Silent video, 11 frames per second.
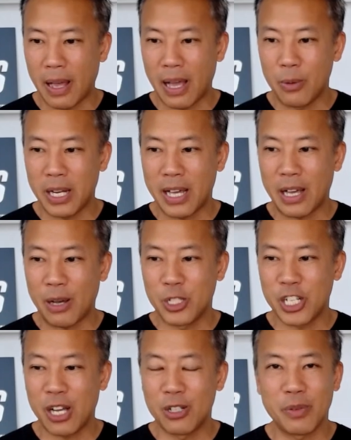I would I would
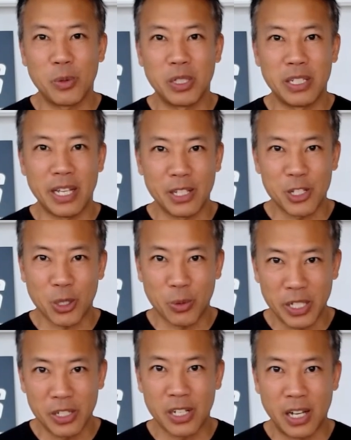challenge everyone to take a
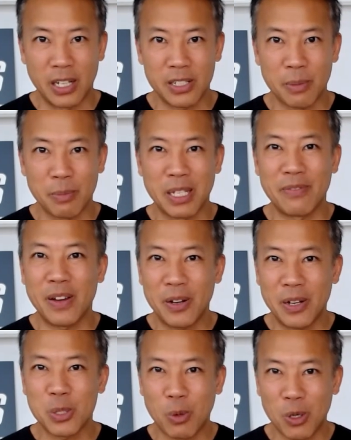screenshot, something very
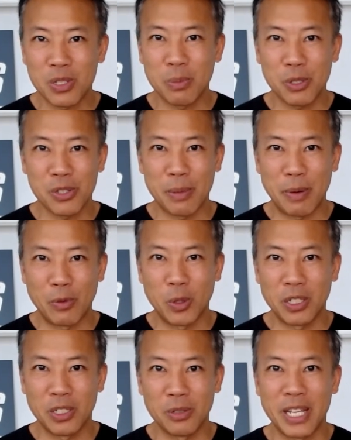a small simple step everyone
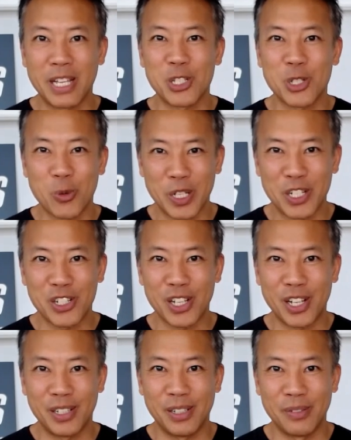could do. Take a
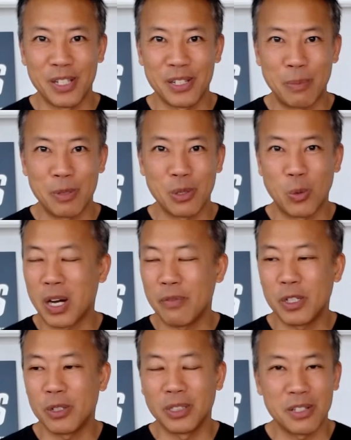screenshot of this episode wherever
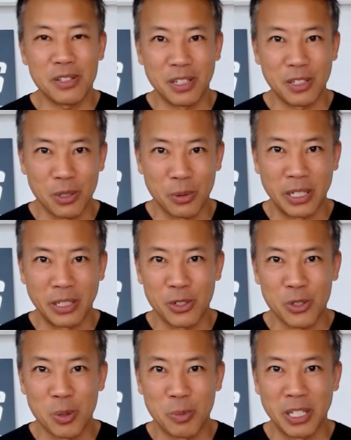you're listening to it and
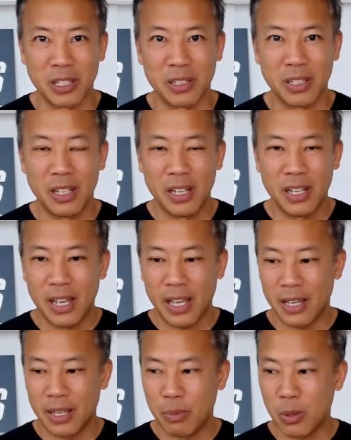consuming it,
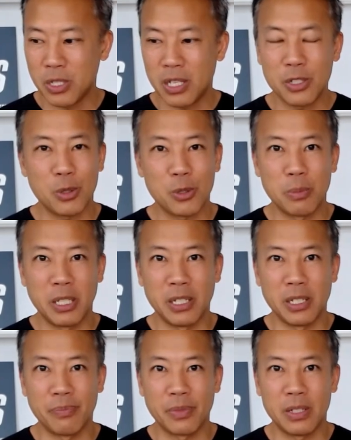and post it on social
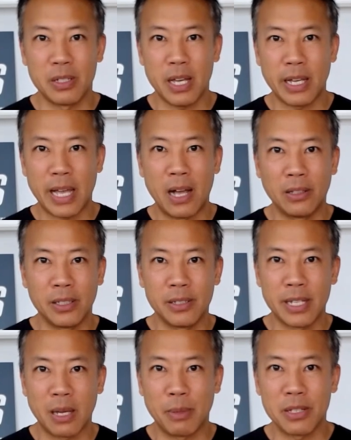media and tag Alan,
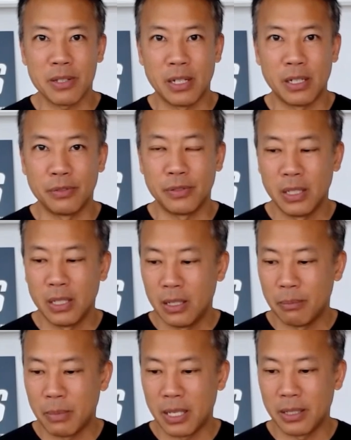tag myself,
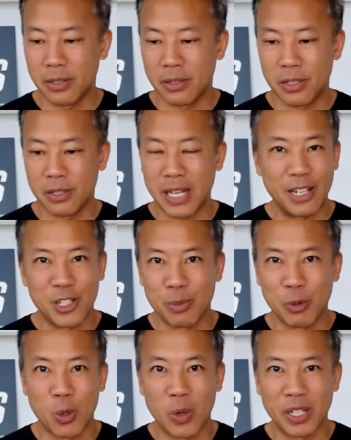Mine is just at
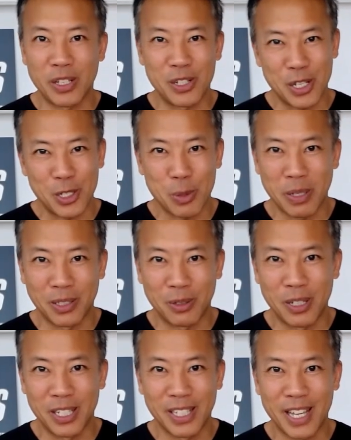Jim Kwik. You just have to spell it
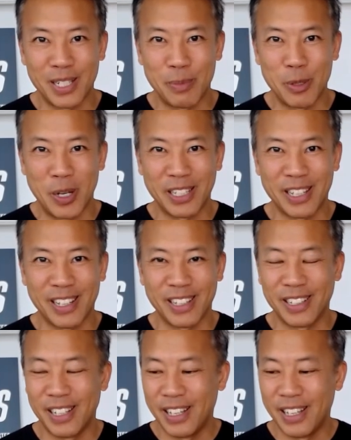right, K W I K.